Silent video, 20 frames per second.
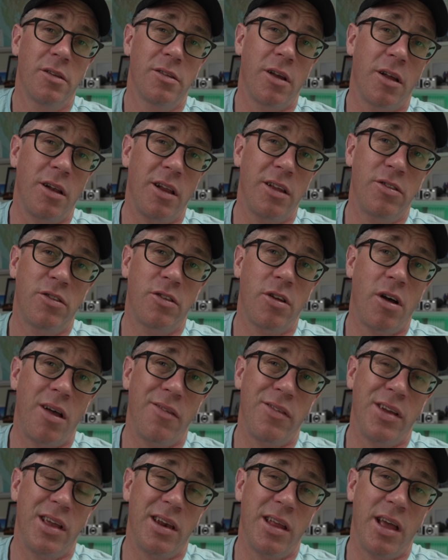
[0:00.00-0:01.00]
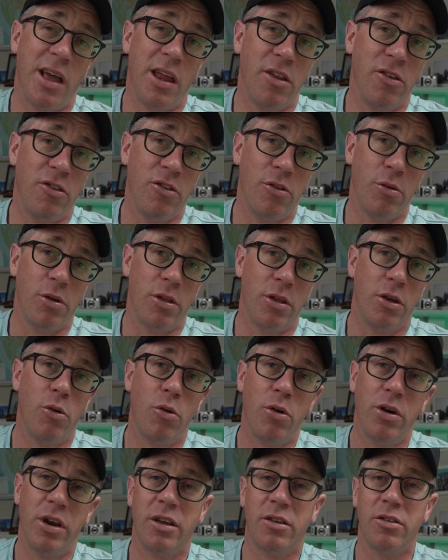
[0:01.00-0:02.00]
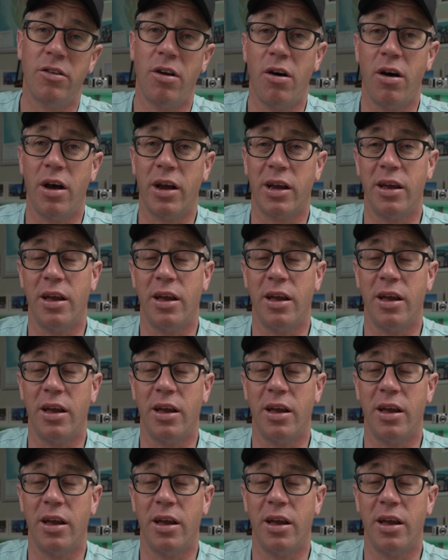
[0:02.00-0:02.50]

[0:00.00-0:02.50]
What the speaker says: So let's dive in and ensure your next hike